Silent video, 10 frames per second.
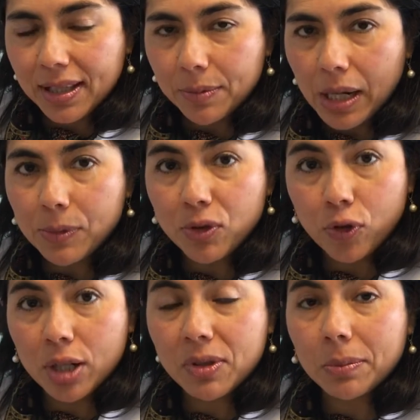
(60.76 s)
sometimes, you've
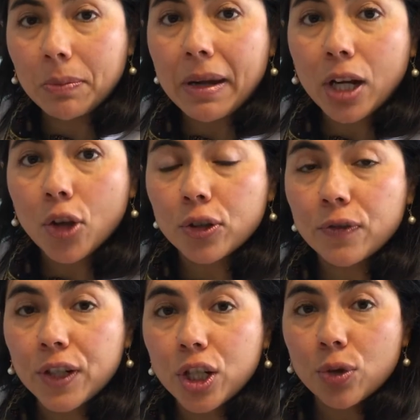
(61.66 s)
heard in some of my other
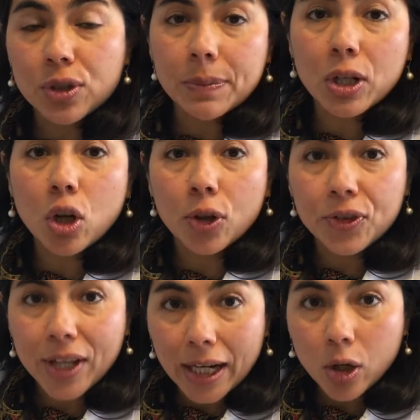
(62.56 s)
videos, something called
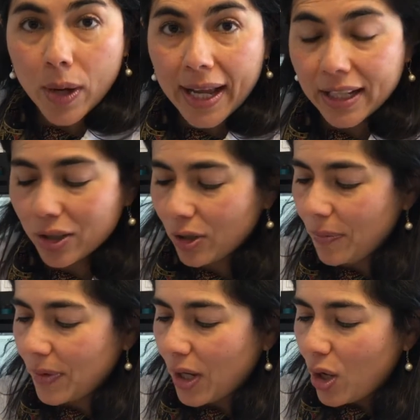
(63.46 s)
narrow
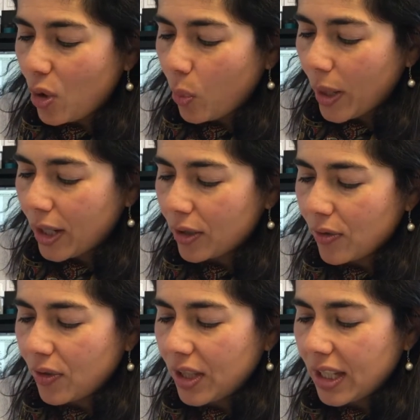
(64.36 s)
angle,
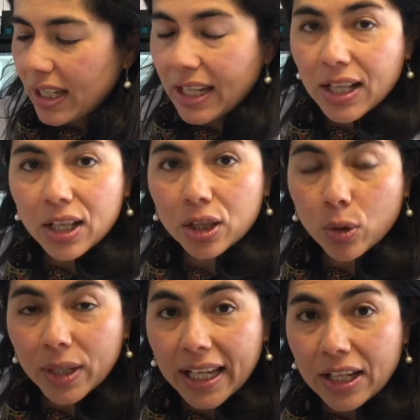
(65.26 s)
where the
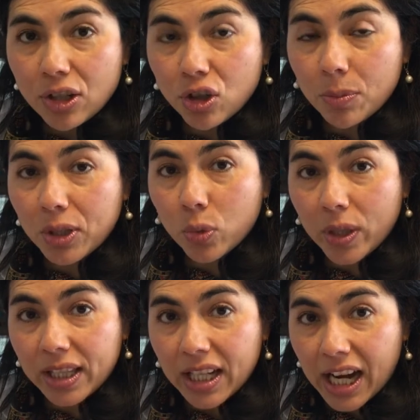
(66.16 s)
location
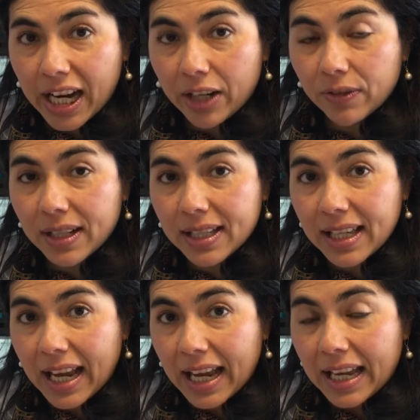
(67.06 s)
between the
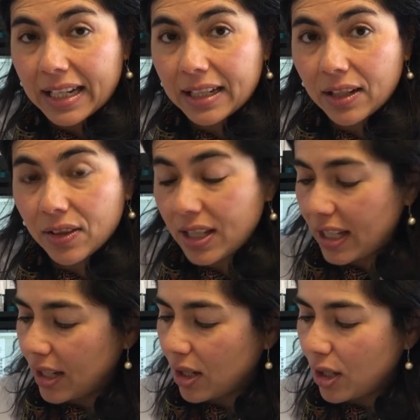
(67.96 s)
iris and
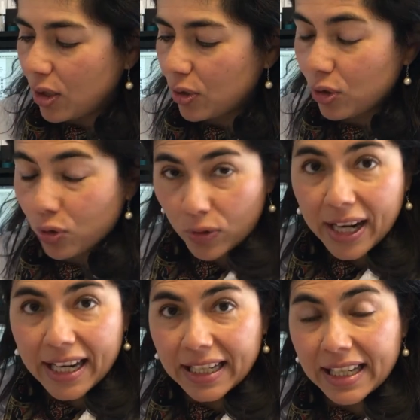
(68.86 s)
the
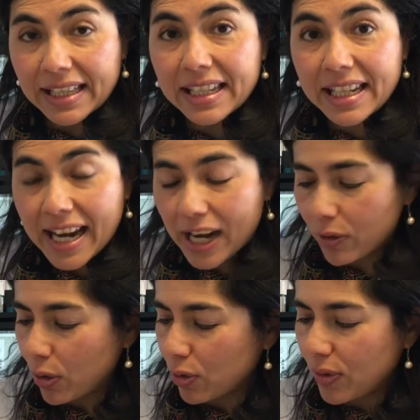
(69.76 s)
drain is
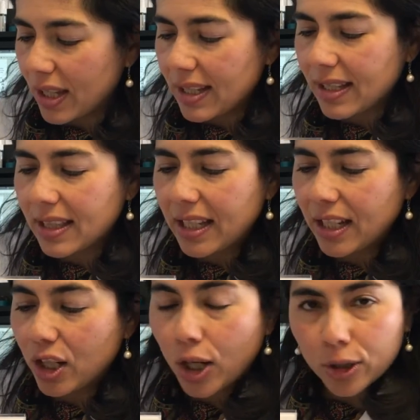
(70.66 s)
narrow. So this is
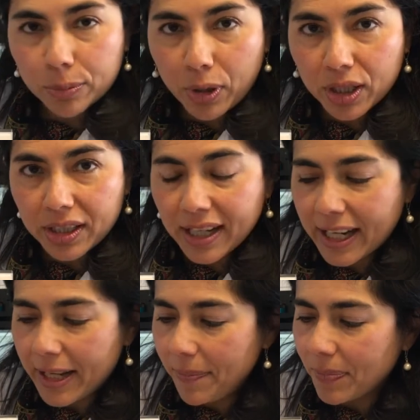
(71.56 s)
the colored part of the
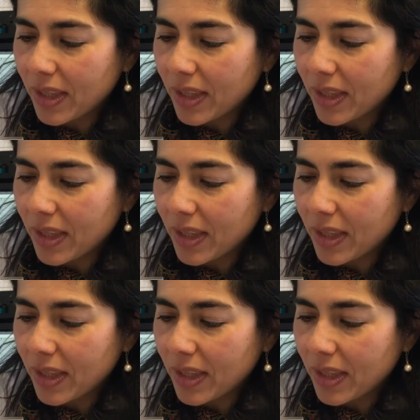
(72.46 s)
eye,